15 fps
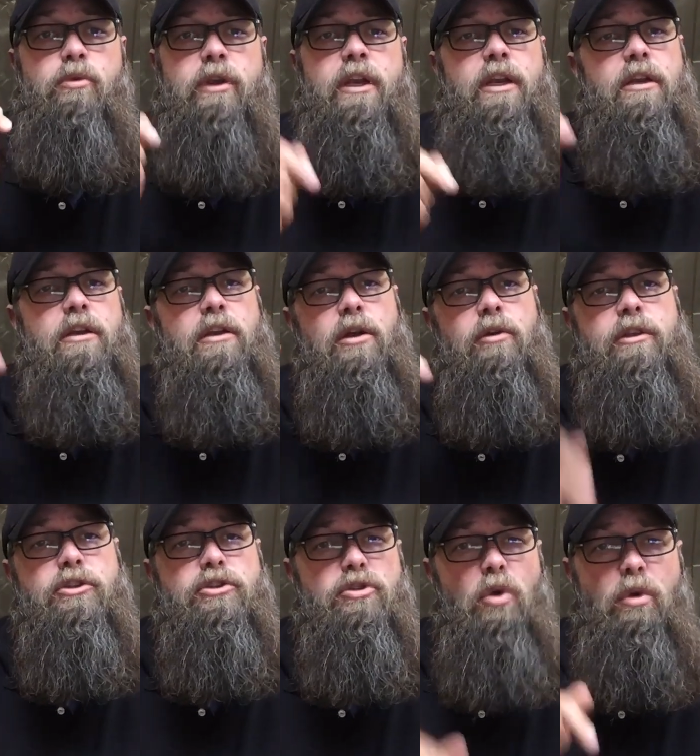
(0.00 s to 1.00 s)
We need to know the
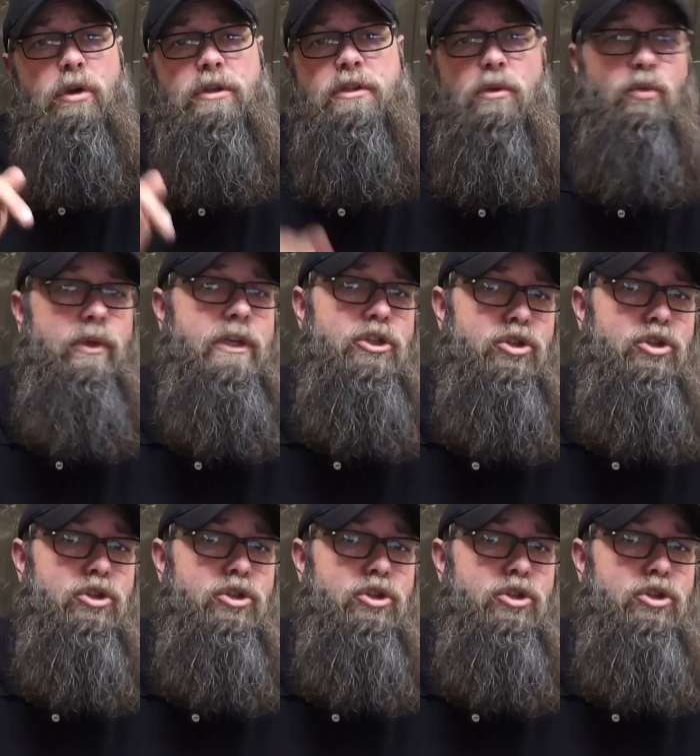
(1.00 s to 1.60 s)
source that we